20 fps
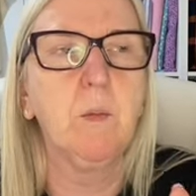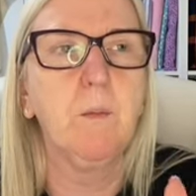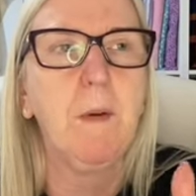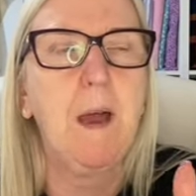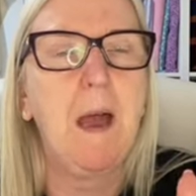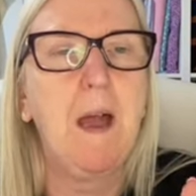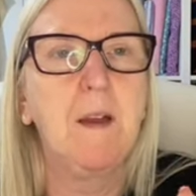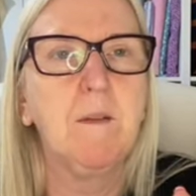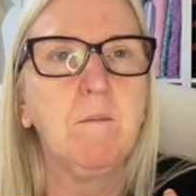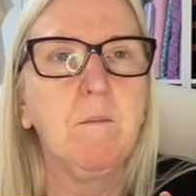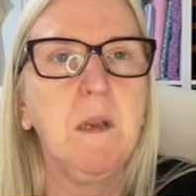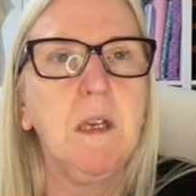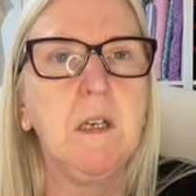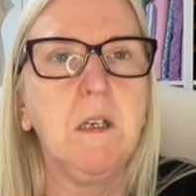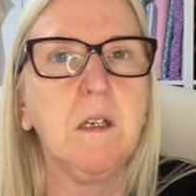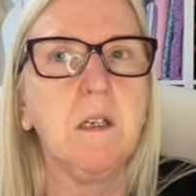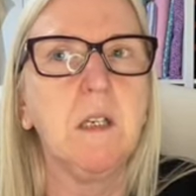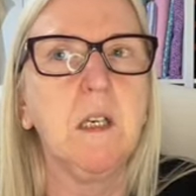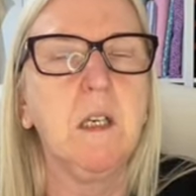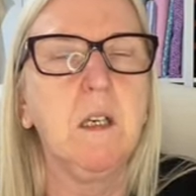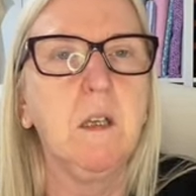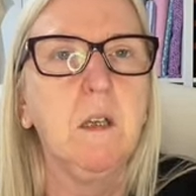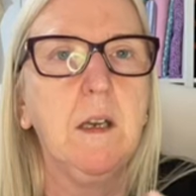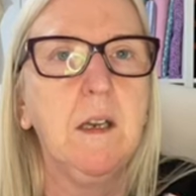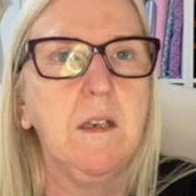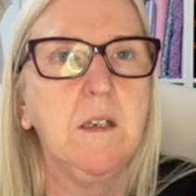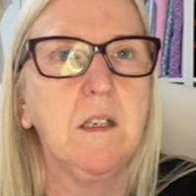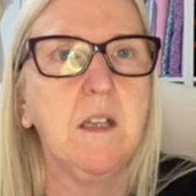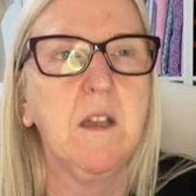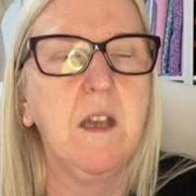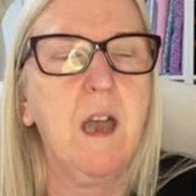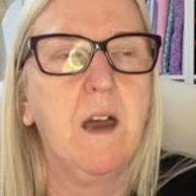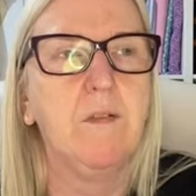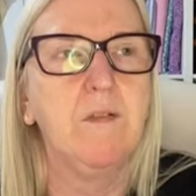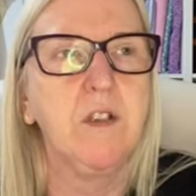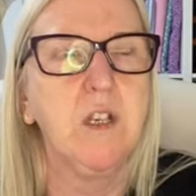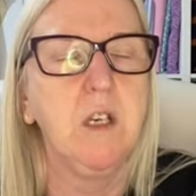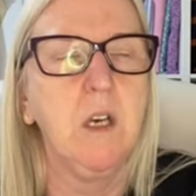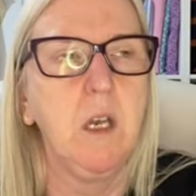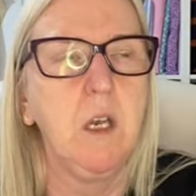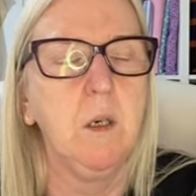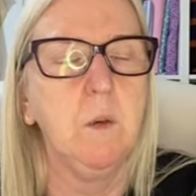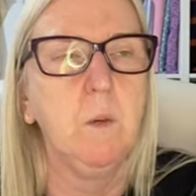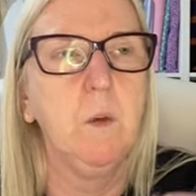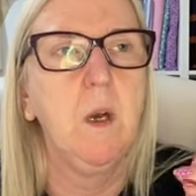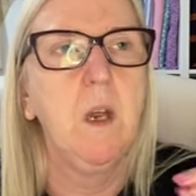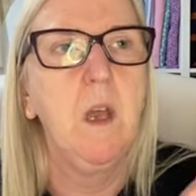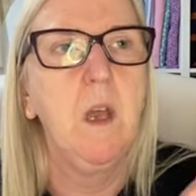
my admin till into the afternoon,